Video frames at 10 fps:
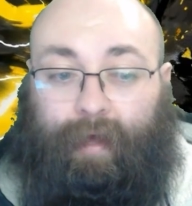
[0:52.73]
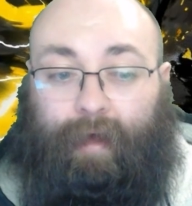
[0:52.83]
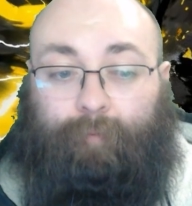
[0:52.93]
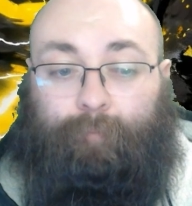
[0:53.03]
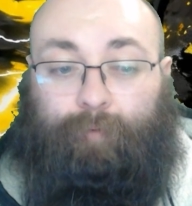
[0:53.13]

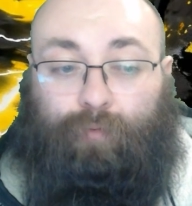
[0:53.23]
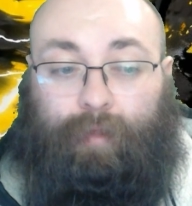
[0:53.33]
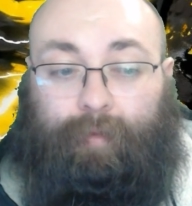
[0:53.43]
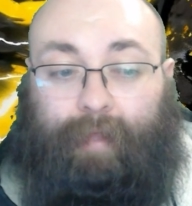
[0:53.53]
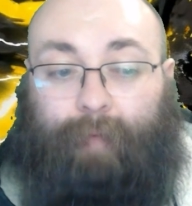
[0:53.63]
and
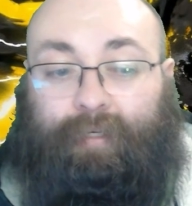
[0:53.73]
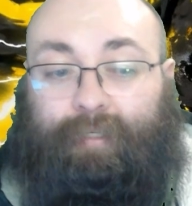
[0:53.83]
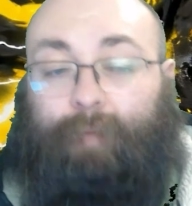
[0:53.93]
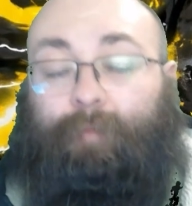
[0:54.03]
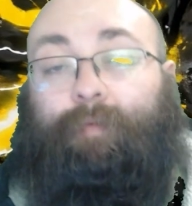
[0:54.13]
before the damage
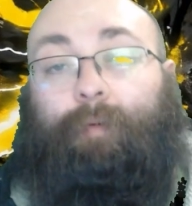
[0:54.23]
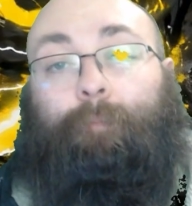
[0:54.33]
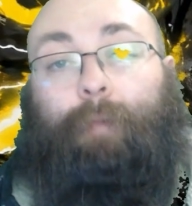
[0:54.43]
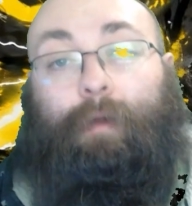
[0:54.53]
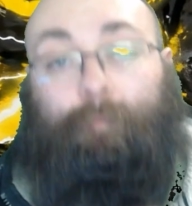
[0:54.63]
step of an
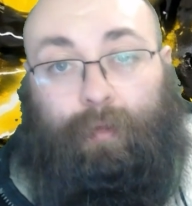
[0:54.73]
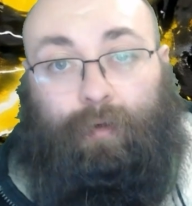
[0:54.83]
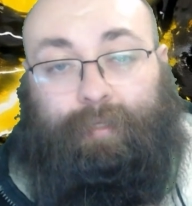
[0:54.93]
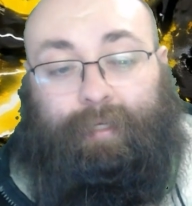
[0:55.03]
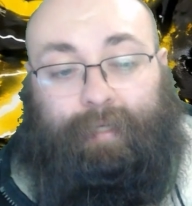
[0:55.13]

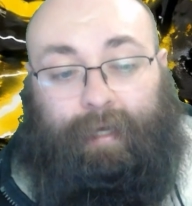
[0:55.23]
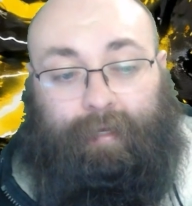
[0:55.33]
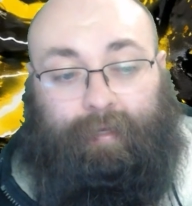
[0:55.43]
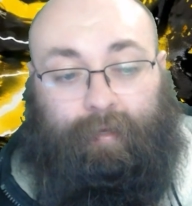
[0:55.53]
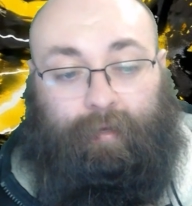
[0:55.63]
unblocked
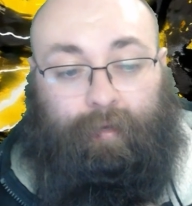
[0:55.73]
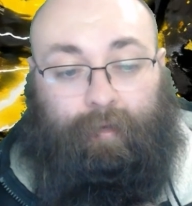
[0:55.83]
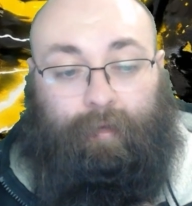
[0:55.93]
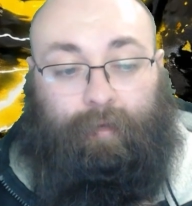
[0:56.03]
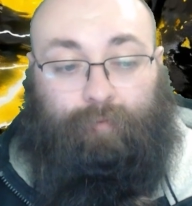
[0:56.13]
attack,
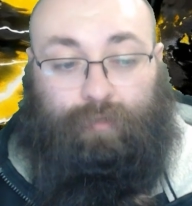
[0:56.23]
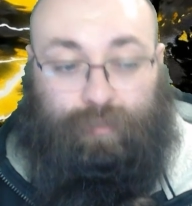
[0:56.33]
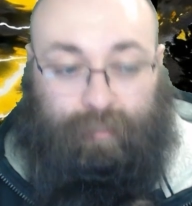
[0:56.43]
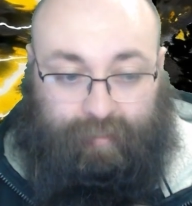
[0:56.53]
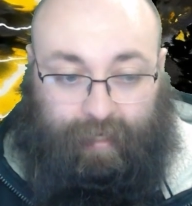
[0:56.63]

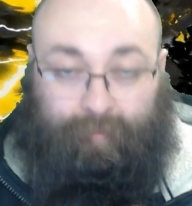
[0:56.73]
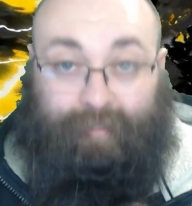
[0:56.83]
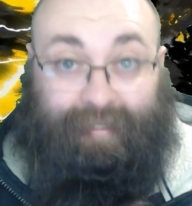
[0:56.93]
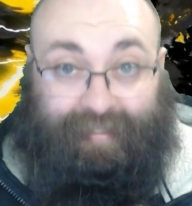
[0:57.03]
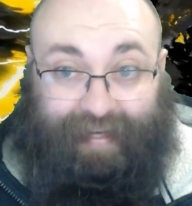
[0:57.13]
reduce its
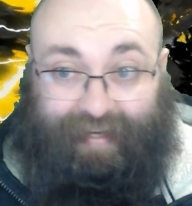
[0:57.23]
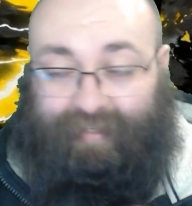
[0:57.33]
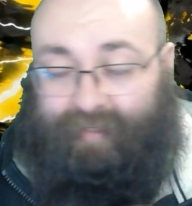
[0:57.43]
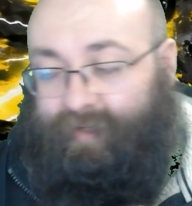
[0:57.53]
damage to 6.